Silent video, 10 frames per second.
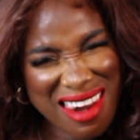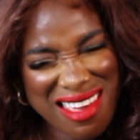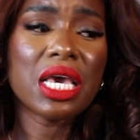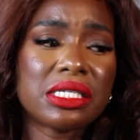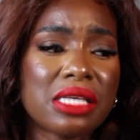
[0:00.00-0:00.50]

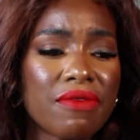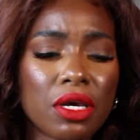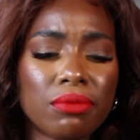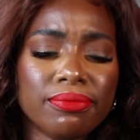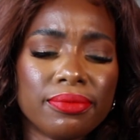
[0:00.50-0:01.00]
It's
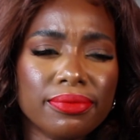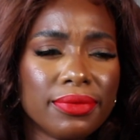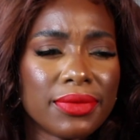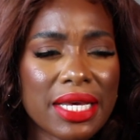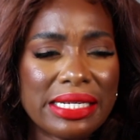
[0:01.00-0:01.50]
giving,
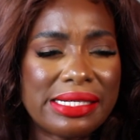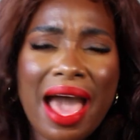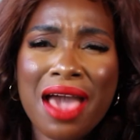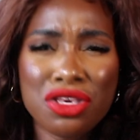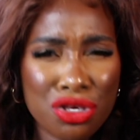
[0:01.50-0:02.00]
is
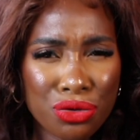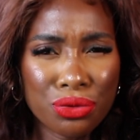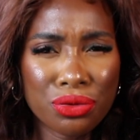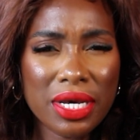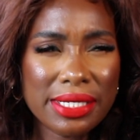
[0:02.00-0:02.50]
that
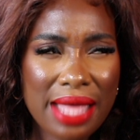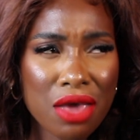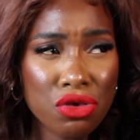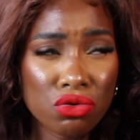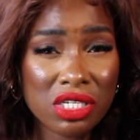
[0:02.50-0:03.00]
you? Is
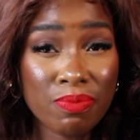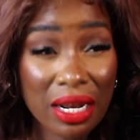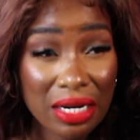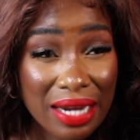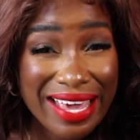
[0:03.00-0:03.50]
that you
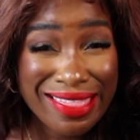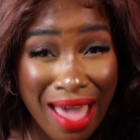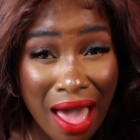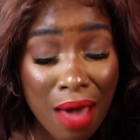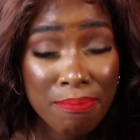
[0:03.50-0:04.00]
smelling like
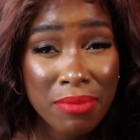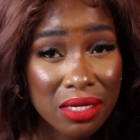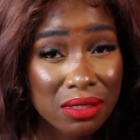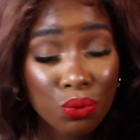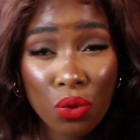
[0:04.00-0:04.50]
that?
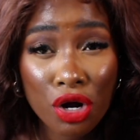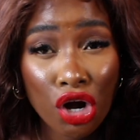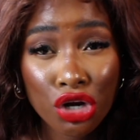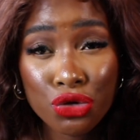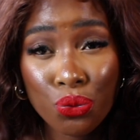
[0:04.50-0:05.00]
Miss, what are you